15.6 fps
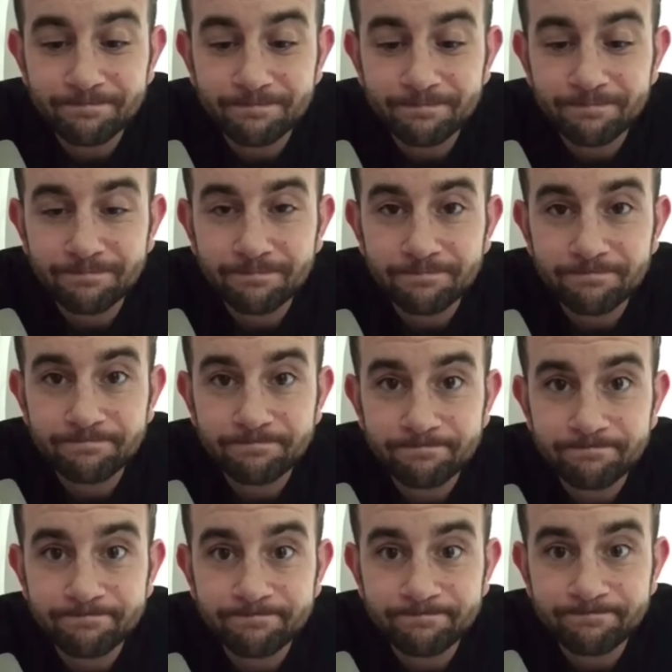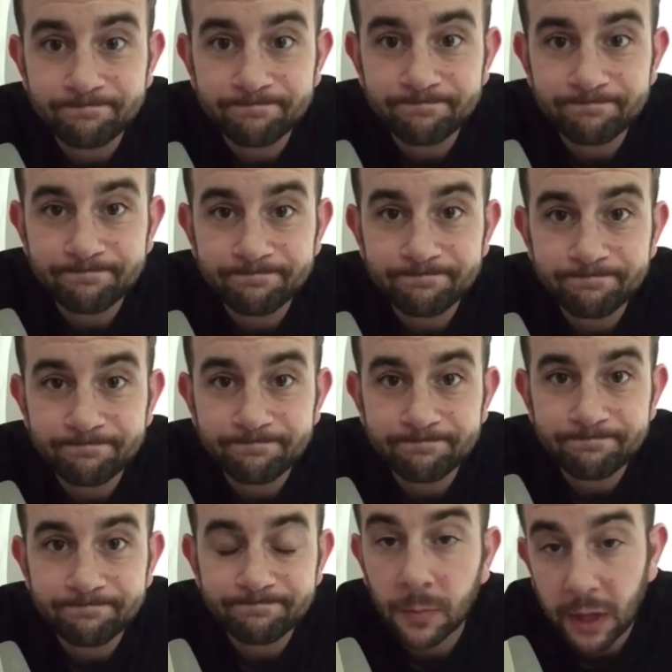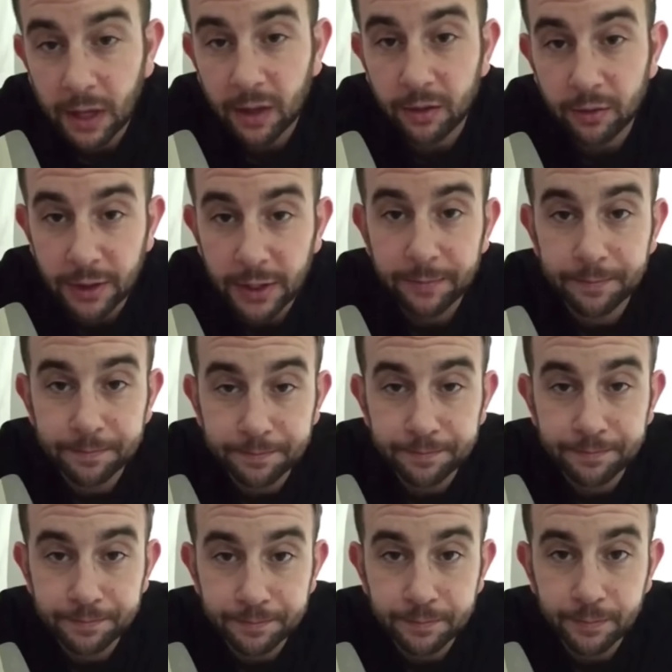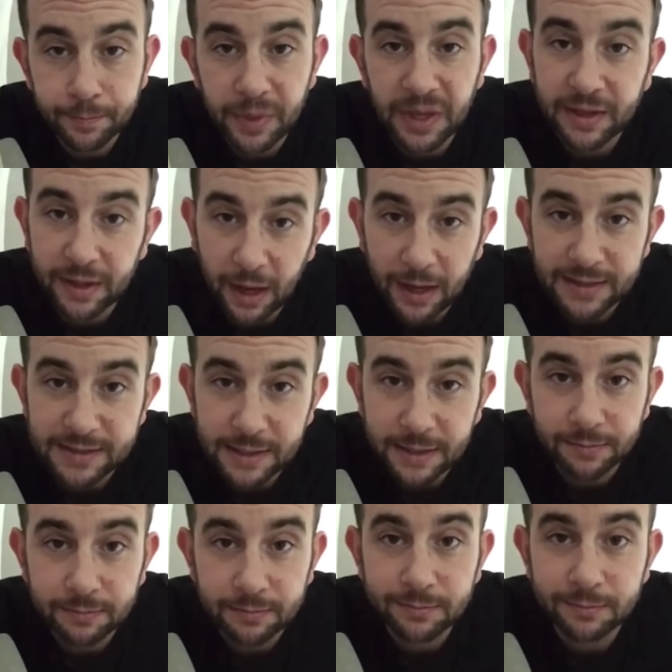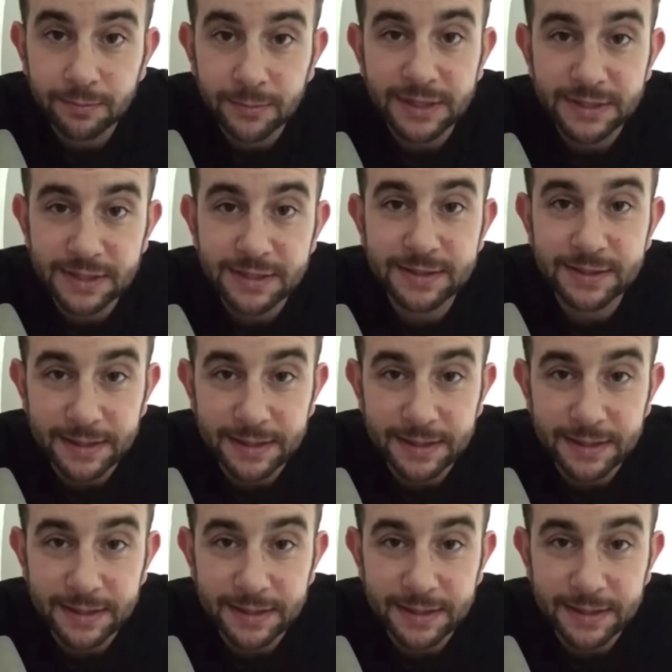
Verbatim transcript: It was not going to, Hillary, Benghazi, this is